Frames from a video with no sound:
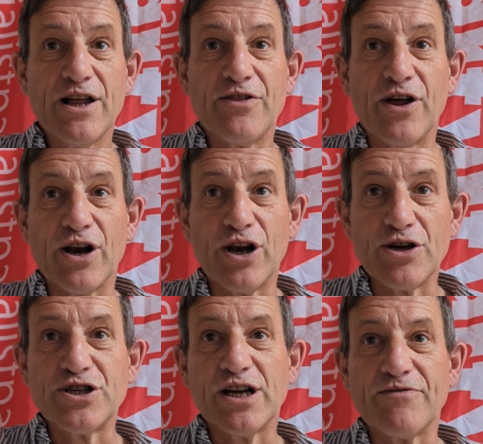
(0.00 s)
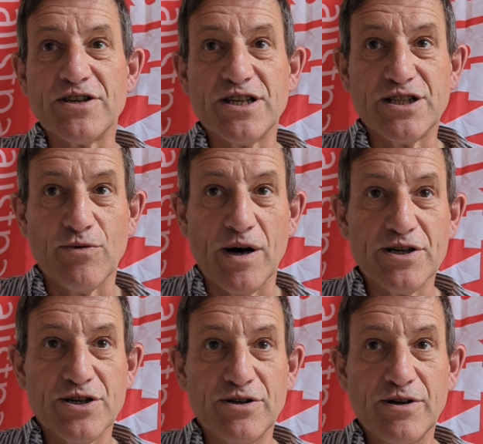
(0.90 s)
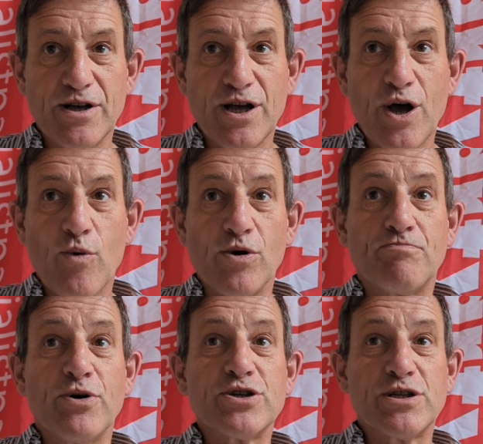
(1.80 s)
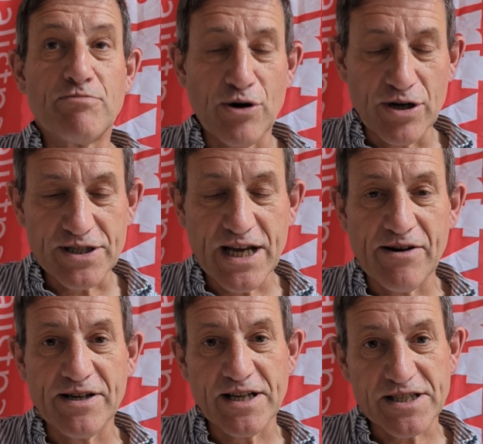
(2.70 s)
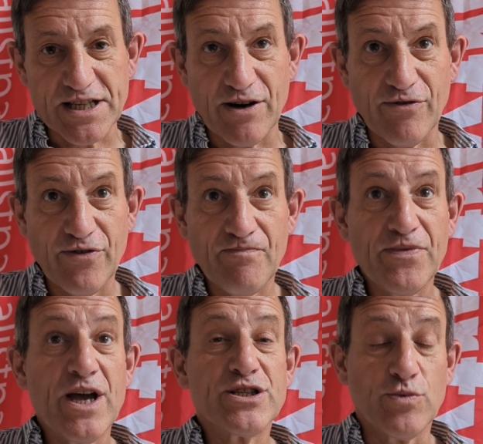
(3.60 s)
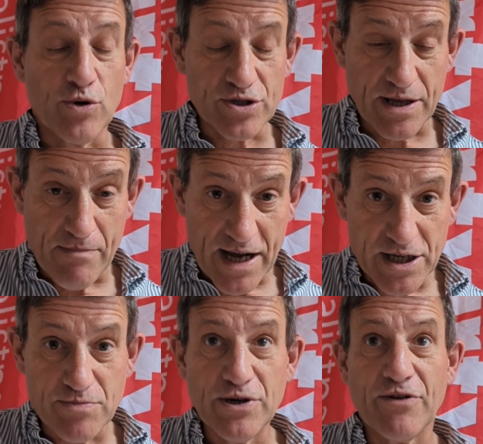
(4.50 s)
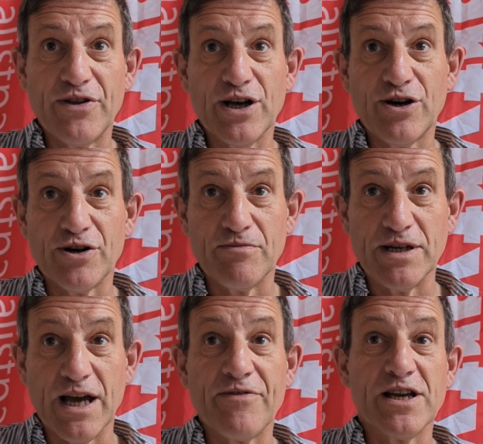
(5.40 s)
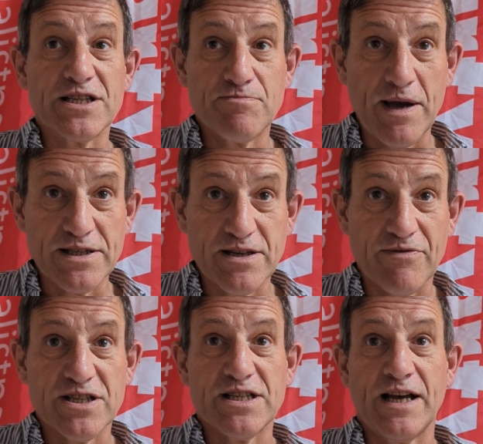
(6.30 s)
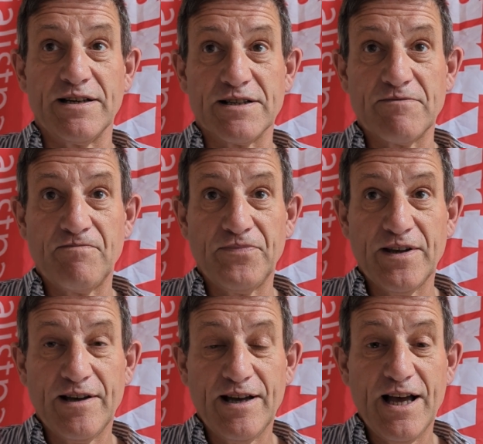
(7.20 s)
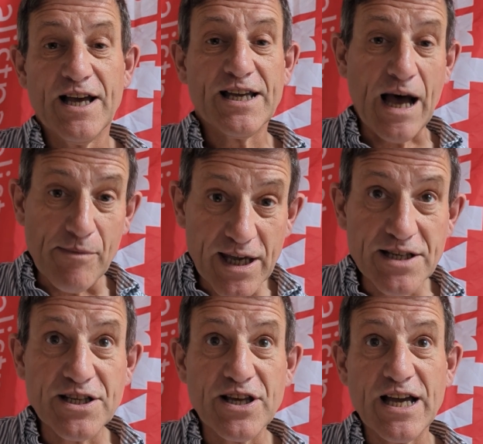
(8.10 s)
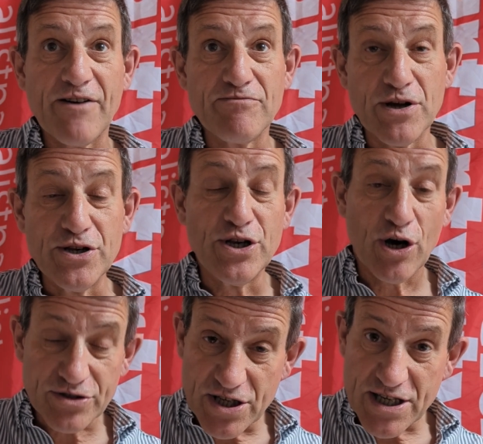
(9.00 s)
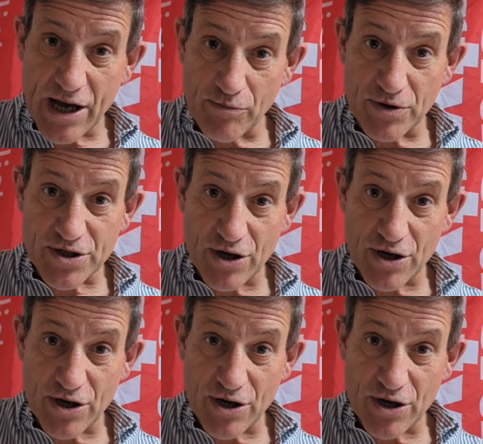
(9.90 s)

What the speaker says: the logic of the situation would push the proletariat itself towards the management of the economy at the expense of the state, coming into the government not as helpless